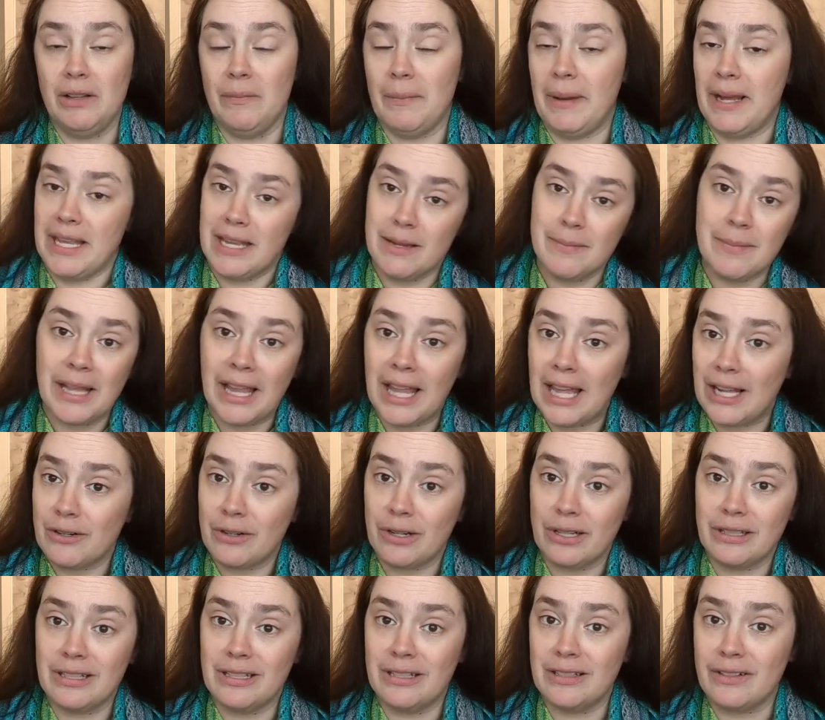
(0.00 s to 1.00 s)
My email
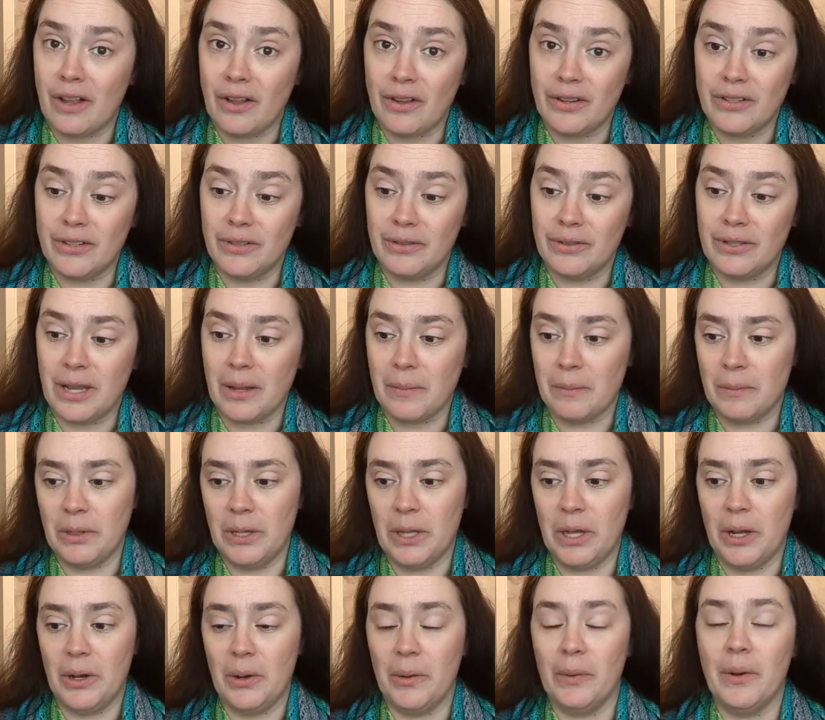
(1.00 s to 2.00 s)
address is also down
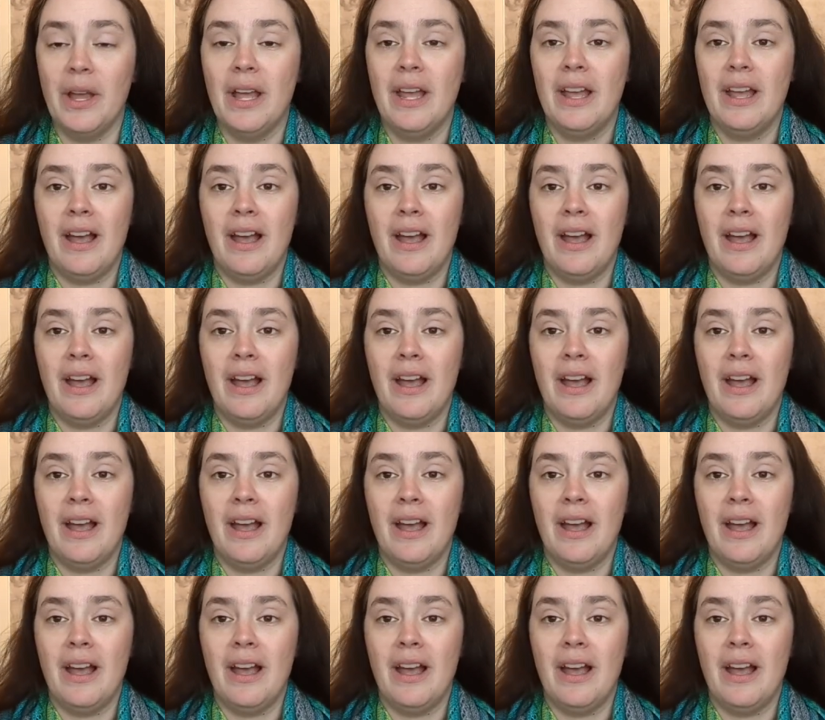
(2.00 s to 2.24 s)
below.